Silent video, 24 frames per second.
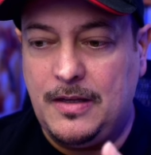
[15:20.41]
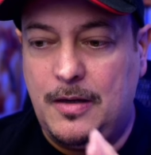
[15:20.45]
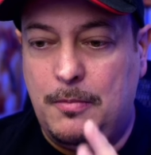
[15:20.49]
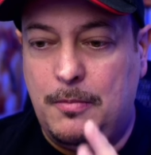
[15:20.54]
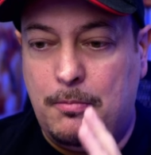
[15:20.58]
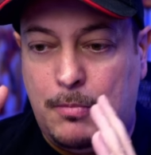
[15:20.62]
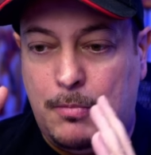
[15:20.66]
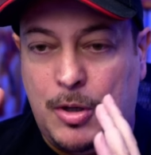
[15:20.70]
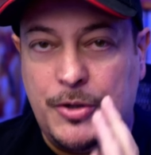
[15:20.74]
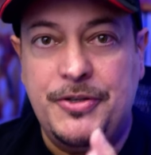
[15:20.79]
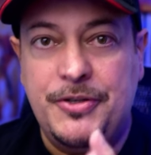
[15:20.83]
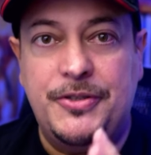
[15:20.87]

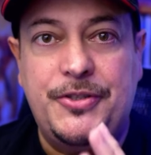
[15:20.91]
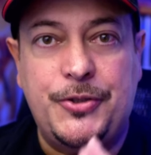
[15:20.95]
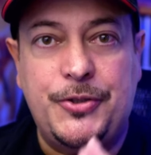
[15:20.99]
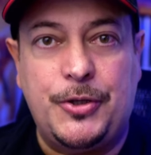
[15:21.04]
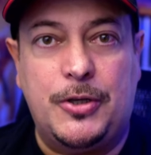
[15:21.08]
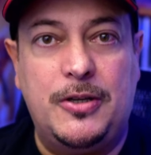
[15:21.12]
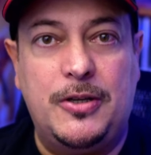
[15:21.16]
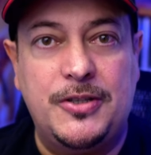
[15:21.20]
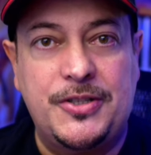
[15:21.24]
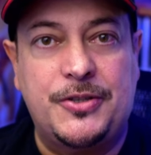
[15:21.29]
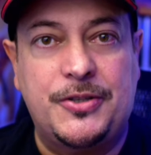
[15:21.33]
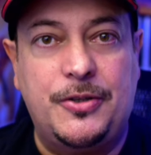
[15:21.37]

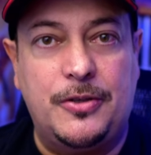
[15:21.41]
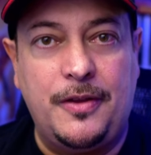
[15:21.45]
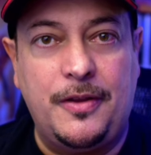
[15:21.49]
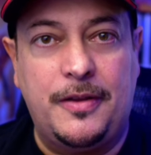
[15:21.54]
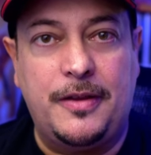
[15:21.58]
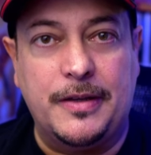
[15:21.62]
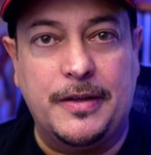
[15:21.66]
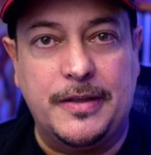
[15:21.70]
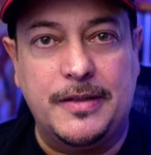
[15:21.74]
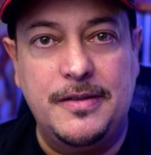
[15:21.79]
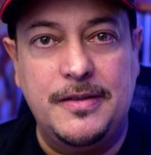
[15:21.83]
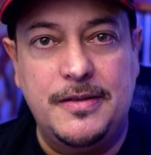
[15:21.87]
monotask on
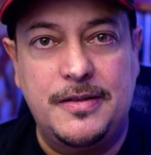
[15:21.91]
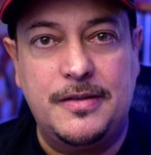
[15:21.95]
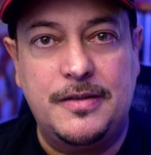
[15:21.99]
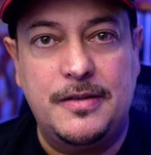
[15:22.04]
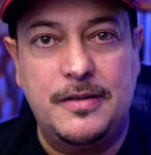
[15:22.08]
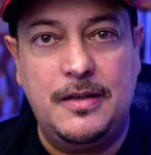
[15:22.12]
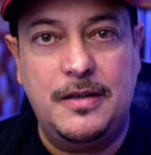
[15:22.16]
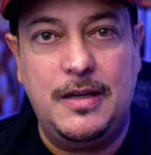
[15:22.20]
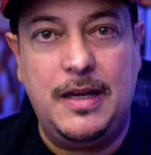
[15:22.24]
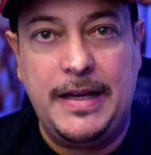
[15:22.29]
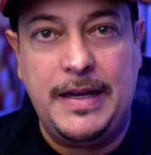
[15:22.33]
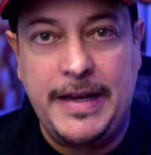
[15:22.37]
things,
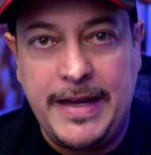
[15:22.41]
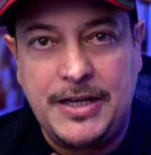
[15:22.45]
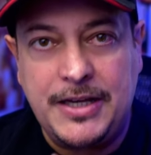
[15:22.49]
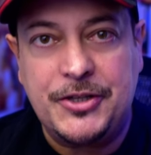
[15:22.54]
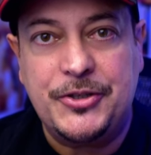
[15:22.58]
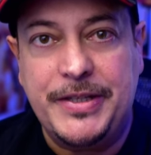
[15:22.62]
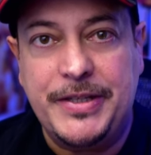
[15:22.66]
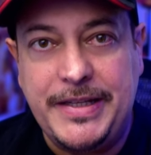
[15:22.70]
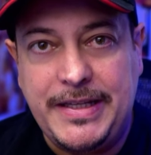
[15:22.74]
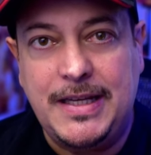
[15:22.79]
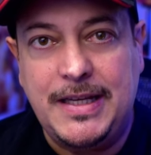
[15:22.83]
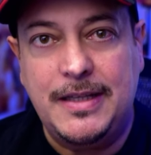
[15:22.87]
and
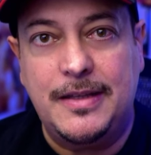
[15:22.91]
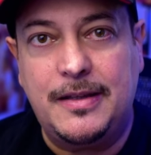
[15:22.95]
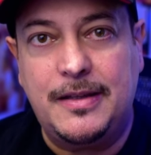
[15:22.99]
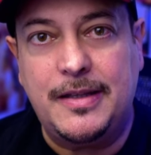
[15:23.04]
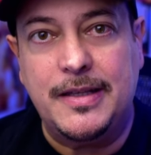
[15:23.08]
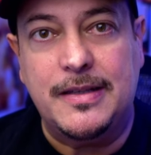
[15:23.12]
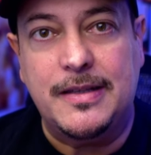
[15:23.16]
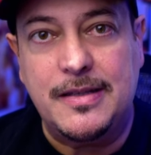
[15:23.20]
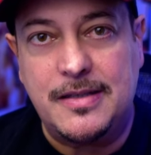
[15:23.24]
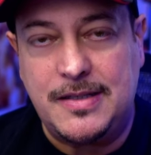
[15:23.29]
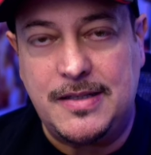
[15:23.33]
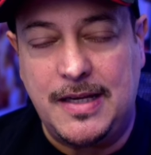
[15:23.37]
actually get
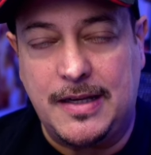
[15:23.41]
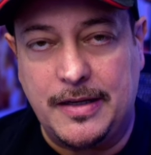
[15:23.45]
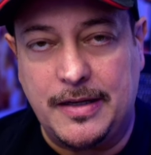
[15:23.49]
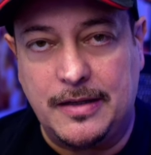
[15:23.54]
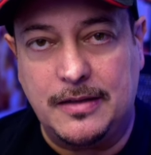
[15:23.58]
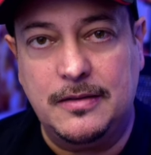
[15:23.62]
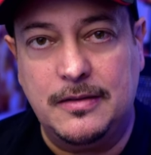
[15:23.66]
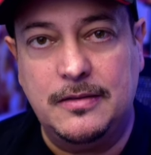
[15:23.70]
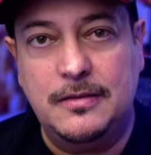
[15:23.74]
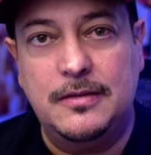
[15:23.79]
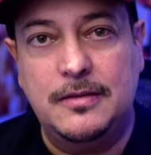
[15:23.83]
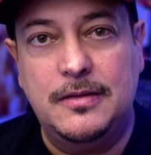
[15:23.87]
things done
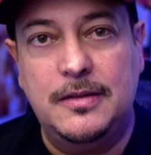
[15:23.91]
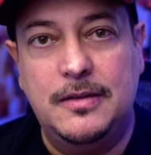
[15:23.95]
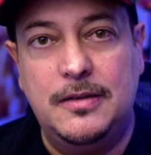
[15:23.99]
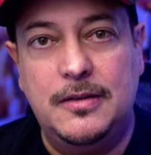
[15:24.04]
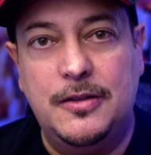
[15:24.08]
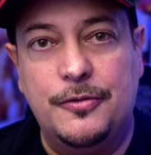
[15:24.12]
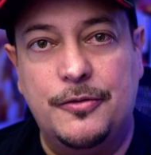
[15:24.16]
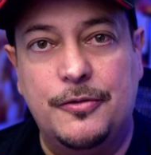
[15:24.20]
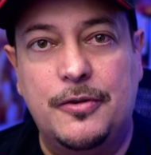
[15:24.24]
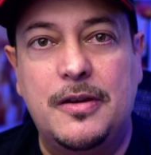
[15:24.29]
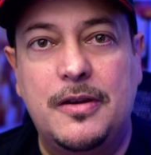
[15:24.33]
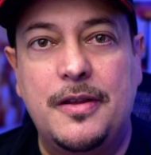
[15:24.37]

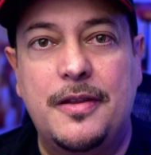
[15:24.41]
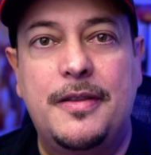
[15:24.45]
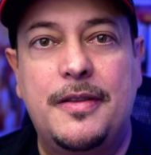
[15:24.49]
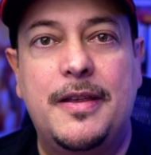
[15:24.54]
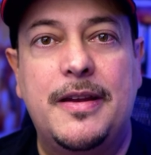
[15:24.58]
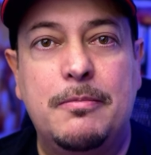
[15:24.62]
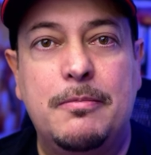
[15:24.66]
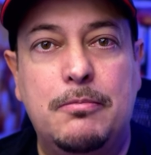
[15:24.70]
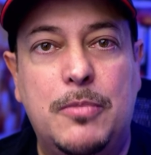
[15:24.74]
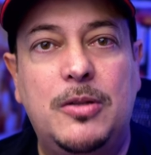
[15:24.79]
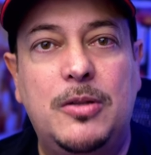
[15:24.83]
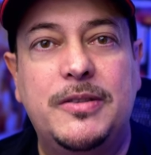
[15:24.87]
rather
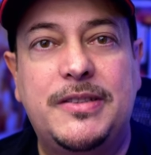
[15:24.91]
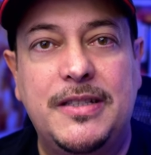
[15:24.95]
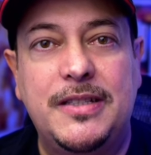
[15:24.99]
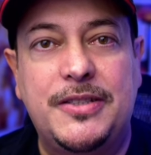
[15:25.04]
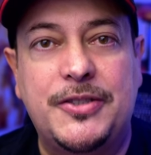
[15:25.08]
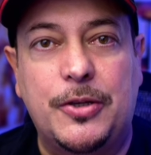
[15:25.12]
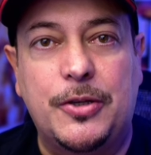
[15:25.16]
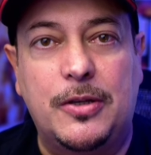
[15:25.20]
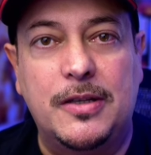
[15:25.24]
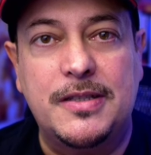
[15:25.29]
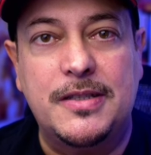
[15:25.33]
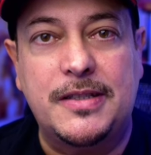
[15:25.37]
than
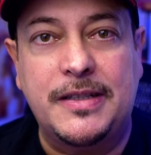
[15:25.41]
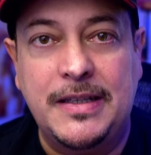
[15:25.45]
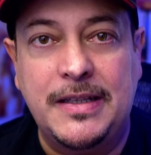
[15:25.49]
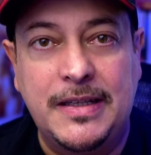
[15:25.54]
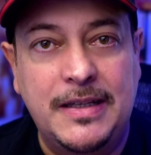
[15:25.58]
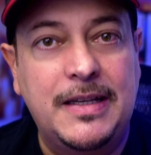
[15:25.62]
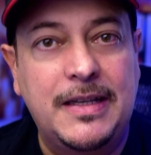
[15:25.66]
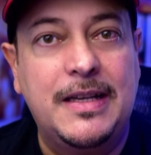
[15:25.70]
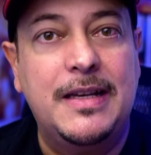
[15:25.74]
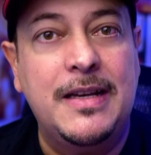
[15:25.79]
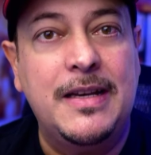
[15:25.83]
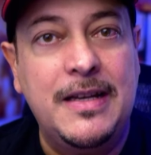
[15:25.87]
multitasking
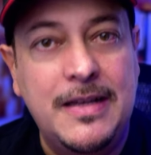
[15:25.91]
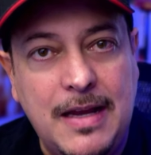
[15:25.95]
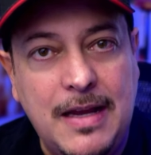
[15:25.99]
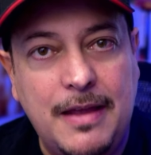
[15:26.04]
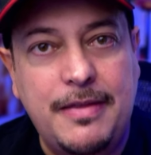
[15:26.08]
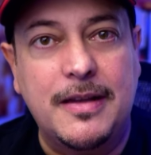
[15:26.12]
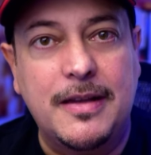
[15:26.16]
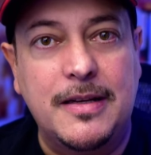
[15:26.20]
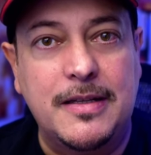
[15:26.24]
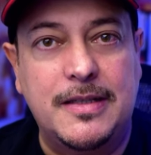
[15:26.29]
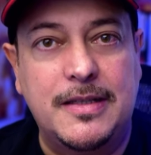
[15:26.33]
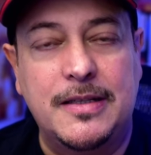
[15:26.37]
and getting
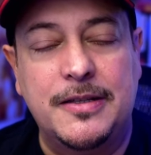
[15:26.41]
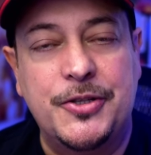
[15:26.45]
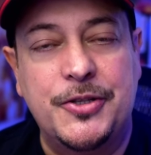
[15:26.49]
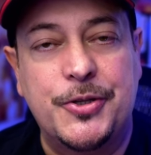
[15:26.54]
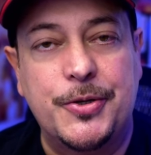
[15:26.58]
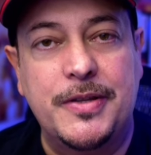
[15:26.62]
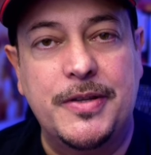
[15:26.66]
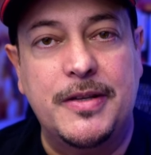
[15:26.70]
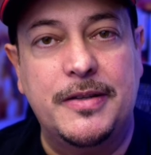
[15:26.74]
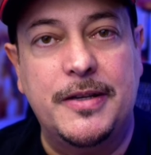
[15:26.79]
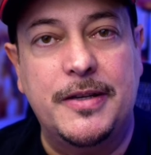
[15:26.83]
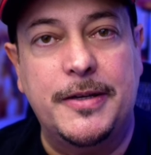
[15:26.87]
nothing done
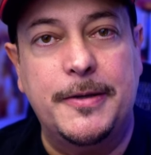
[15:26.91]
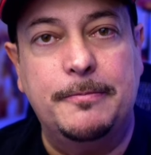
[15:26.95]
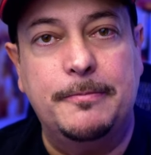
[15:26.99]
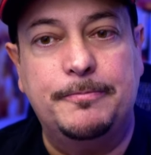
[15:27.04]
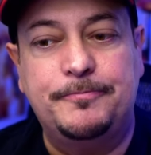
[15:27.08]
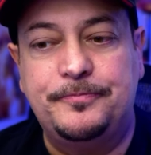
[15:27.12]
during the day.